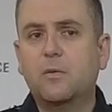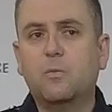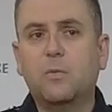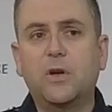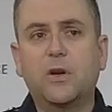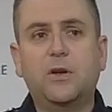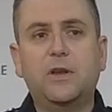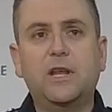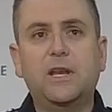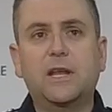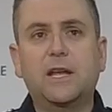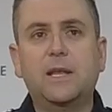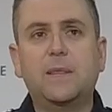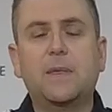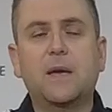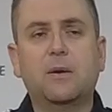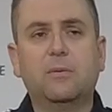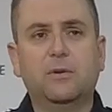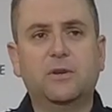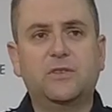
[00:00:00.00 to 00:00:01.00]
we only need
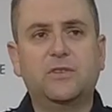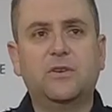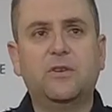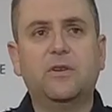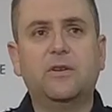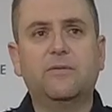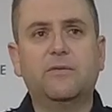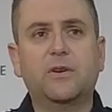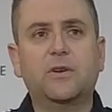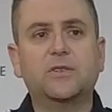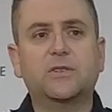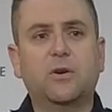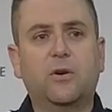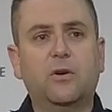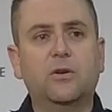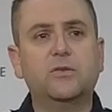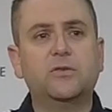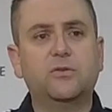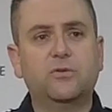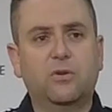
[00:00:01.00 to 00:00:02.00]
that return of those
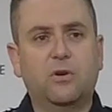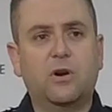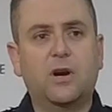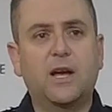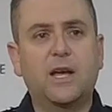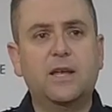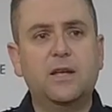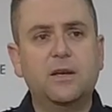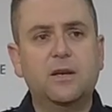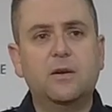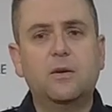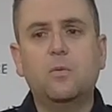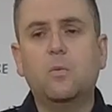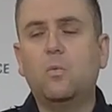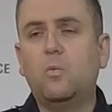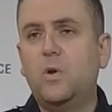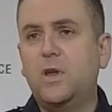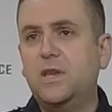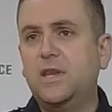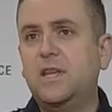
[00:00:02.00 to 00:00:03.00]
hot, dry,
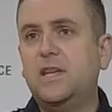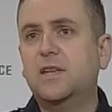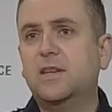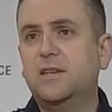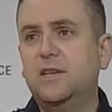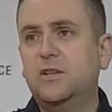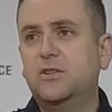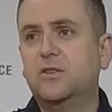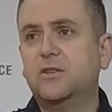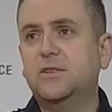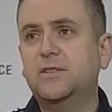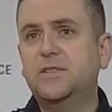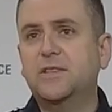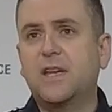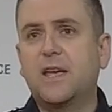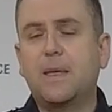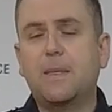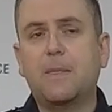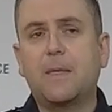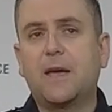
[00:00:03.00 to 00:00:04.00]
windy conditions,
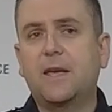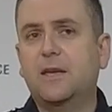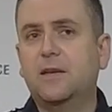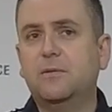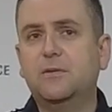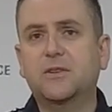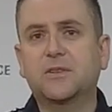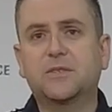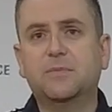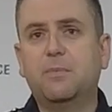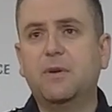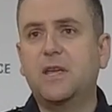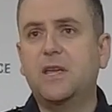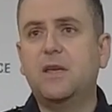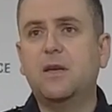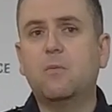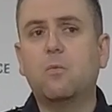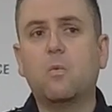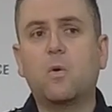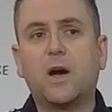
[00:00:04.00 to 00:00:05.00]
and they can just
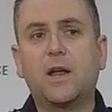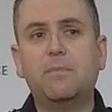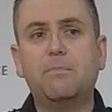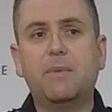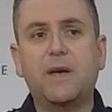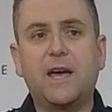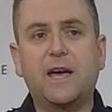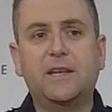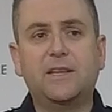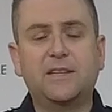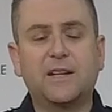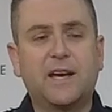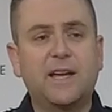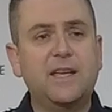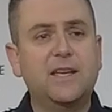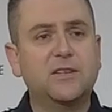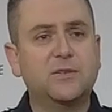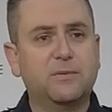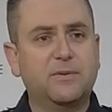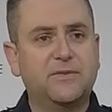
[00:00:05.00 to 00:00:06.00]
be one bad day,
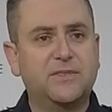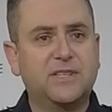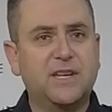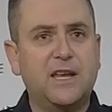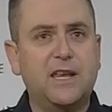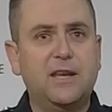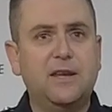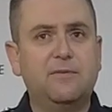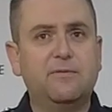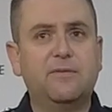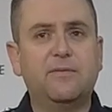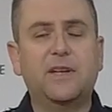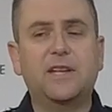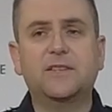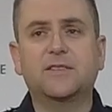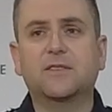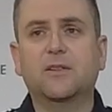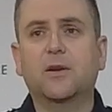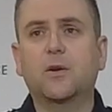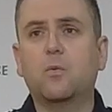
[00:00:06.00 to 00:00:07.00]
as we've seen in
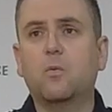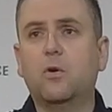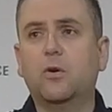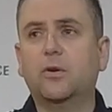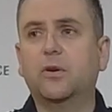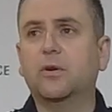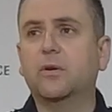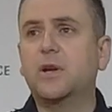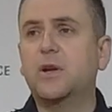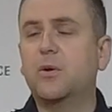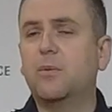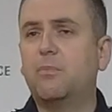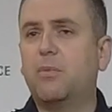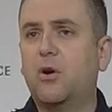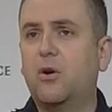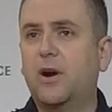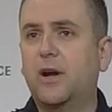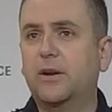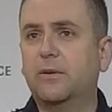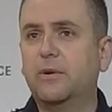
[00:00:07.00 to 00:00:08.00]
events like Wongaree or
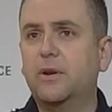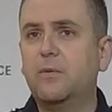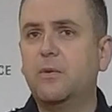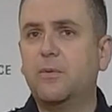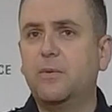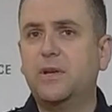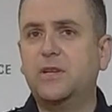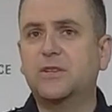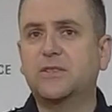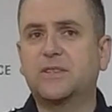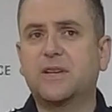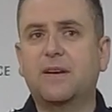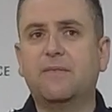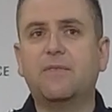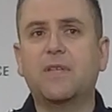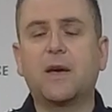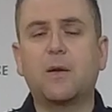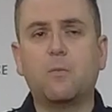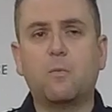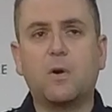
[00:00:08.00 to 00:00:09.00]
Pinery, where we just have
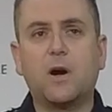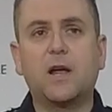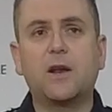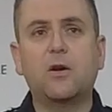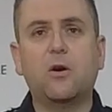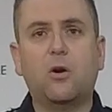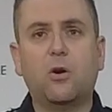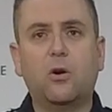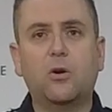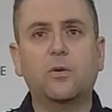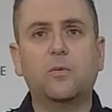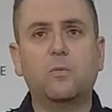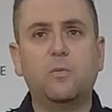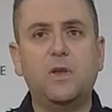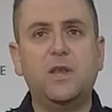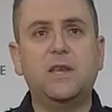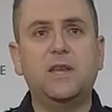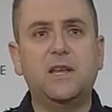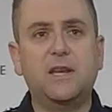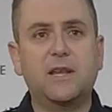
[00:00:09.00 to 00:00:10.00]
that one hot,
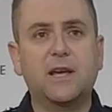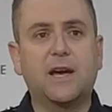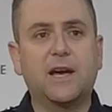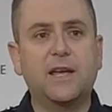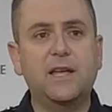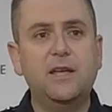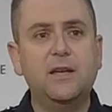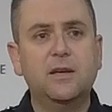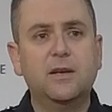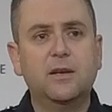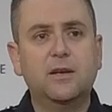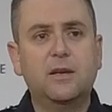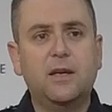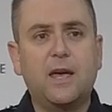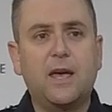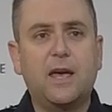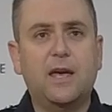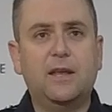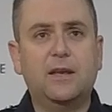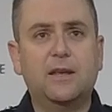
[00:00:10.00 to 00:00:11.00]
windy day,
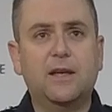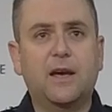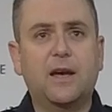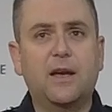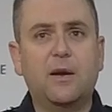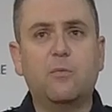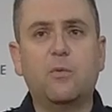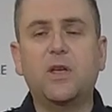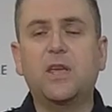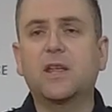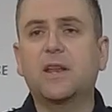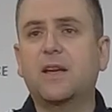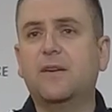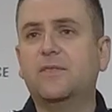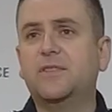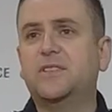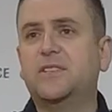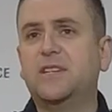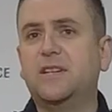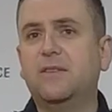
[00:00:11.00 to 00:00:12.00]
and we can have a
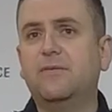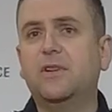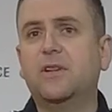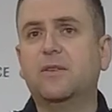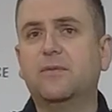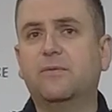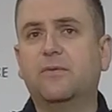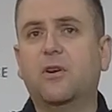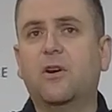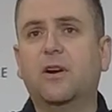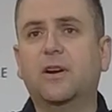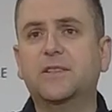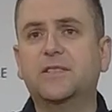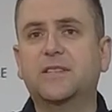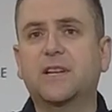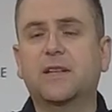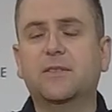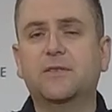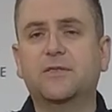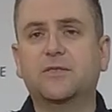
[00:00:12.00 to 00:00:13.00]
significant fire in
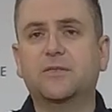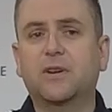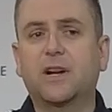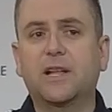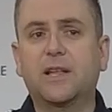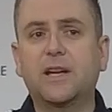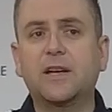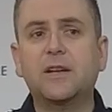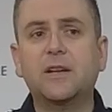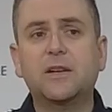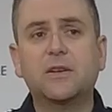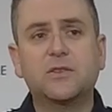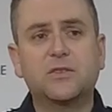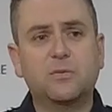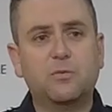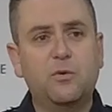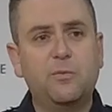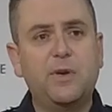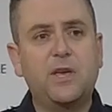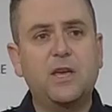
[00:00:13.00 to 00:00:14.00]
South Australia. So
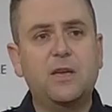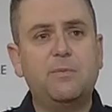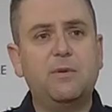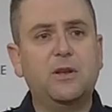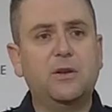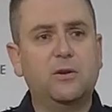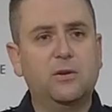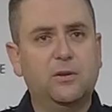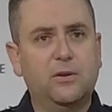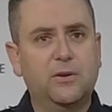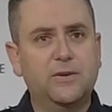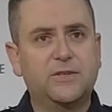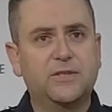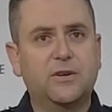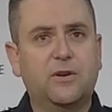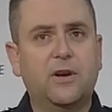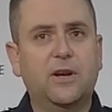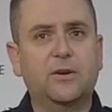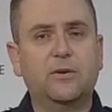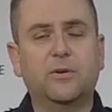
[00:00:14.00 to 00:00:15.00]
we'll be keeping a close
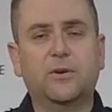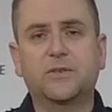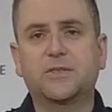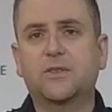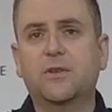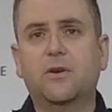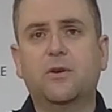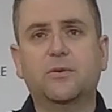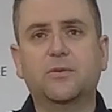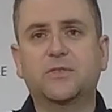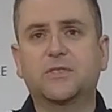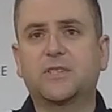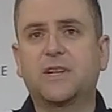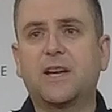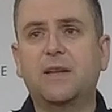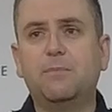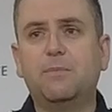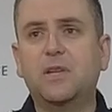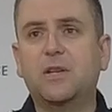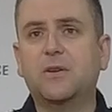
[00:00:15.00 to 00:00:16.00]
eye across the whole
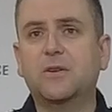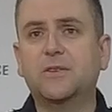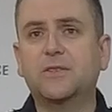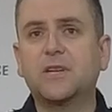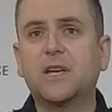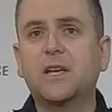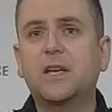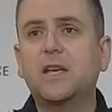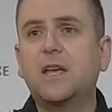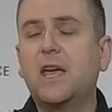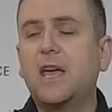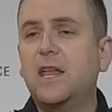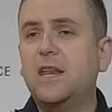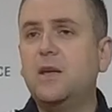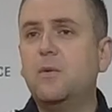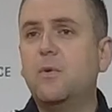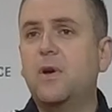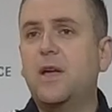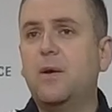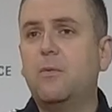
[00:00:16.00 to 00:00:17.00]
state, because
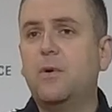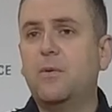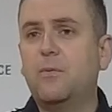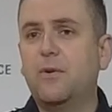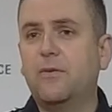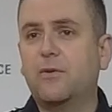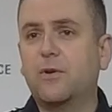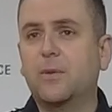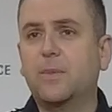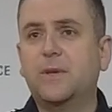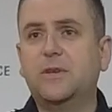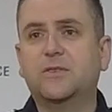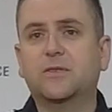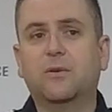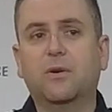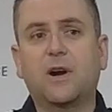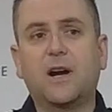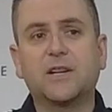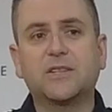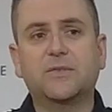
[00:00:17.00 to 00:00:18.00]
anywhere where we've got this
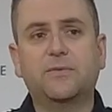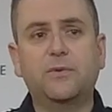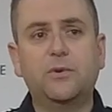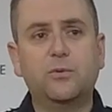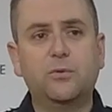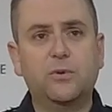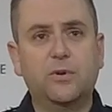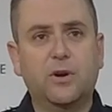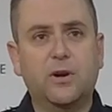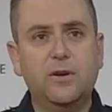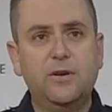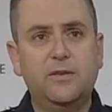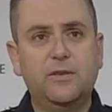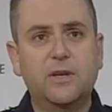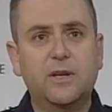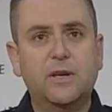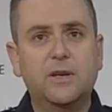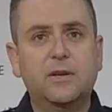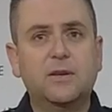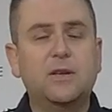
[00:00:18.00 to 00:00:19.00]
grass fuel growth
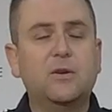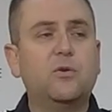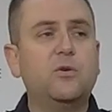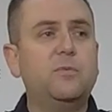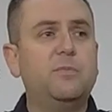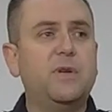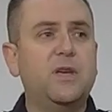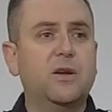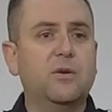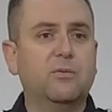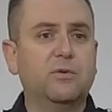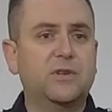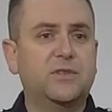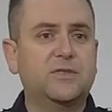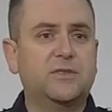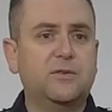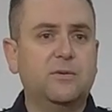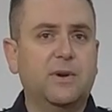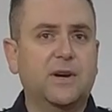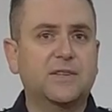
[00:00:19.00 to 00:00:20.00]
could be a
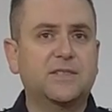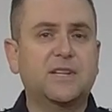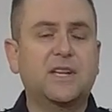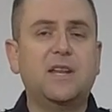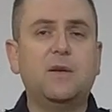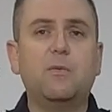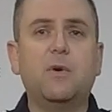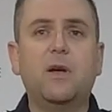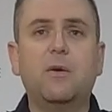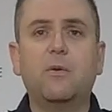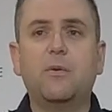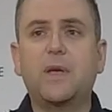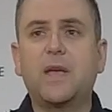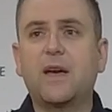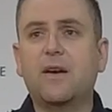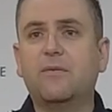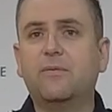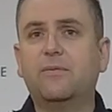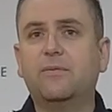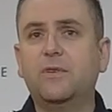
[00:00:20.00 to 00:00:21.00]
risk to us. Anywhere where we
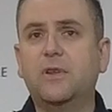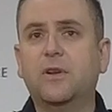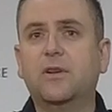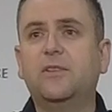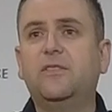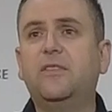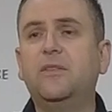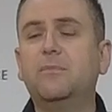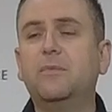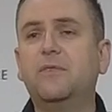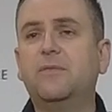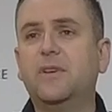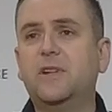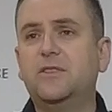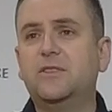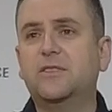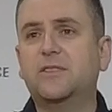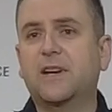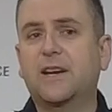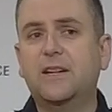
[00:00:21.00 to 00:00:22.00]
have, you know, timbered
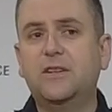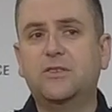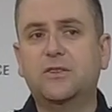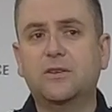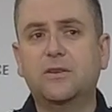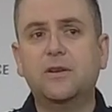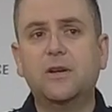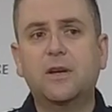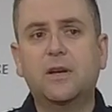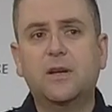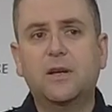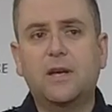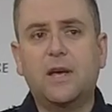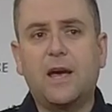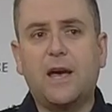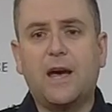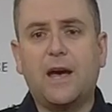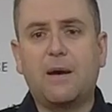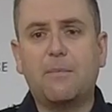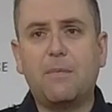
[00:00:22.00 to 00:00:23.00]
vegetation,
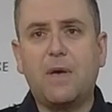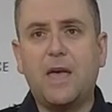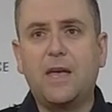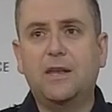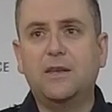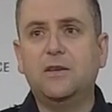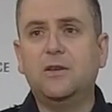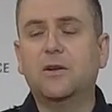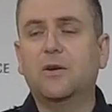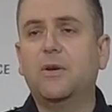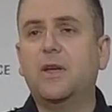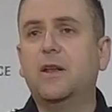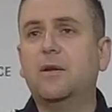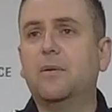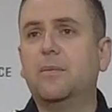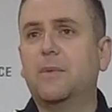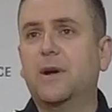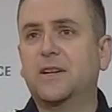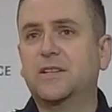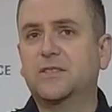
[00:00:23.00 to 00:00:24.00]
and, you know, in
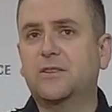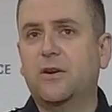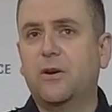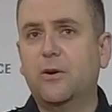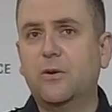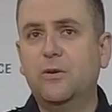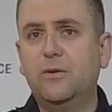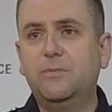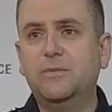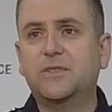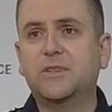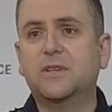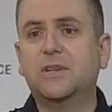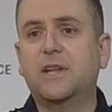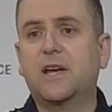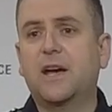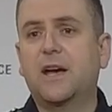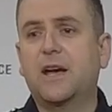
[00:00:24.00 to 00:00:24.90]
amongst homes and